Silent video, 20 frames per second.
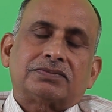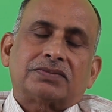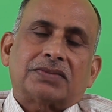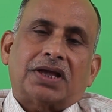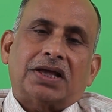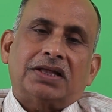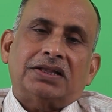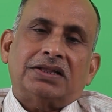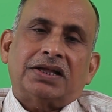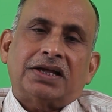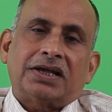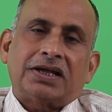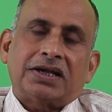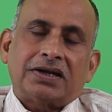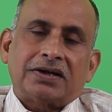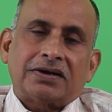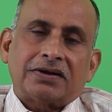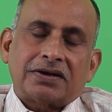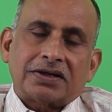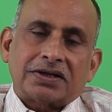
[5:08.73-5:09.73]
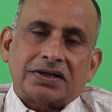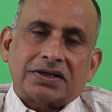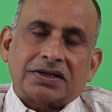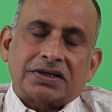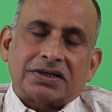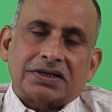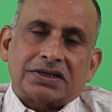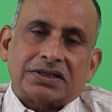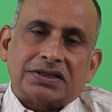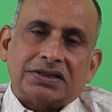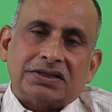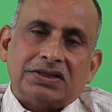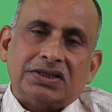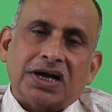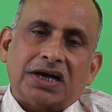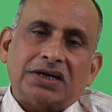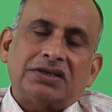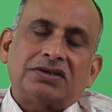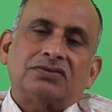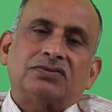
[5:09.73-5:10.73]
and
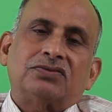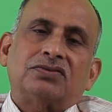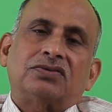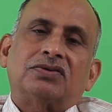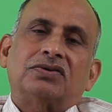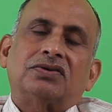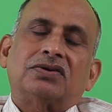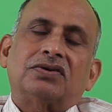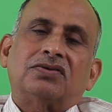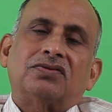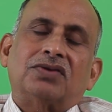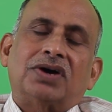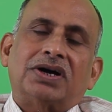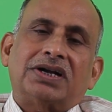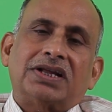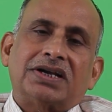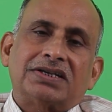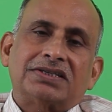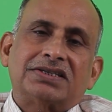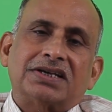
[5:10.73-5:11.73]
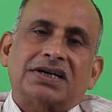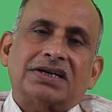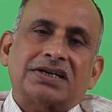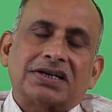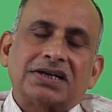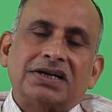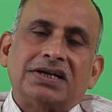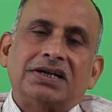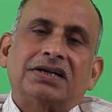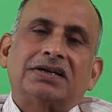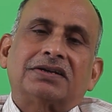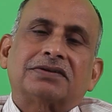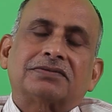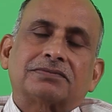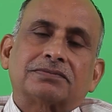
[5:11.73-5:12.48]
that what exactly